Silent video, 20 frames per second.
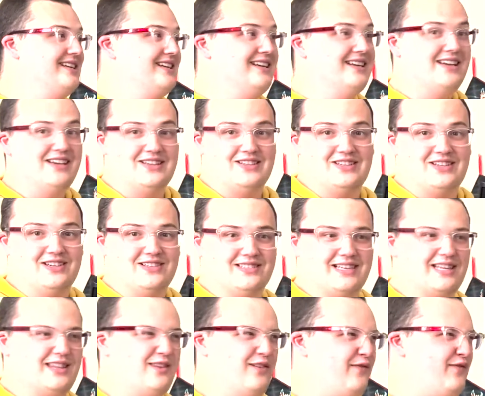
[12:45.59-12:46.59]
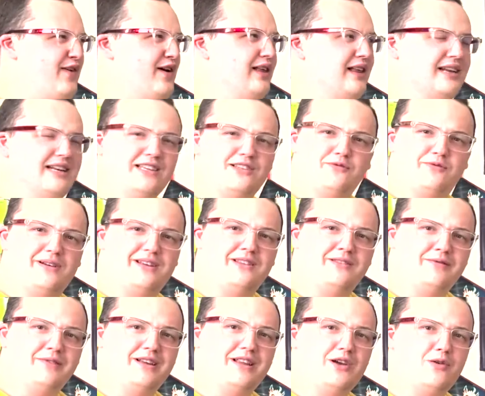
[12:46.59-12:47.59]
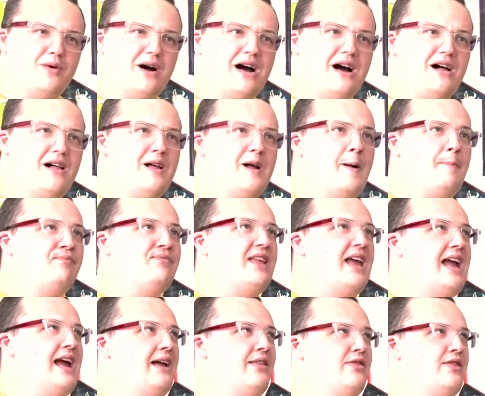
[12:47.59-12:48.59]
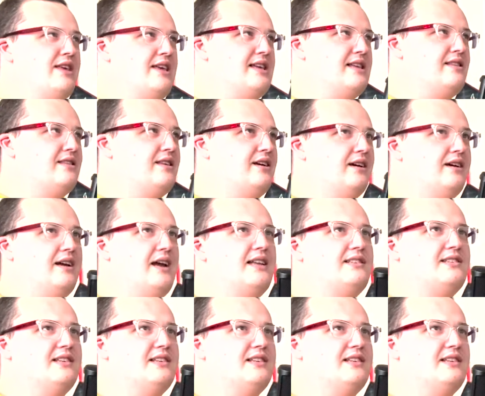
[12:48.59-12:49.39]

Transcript: is because like the villain is written really well, and it's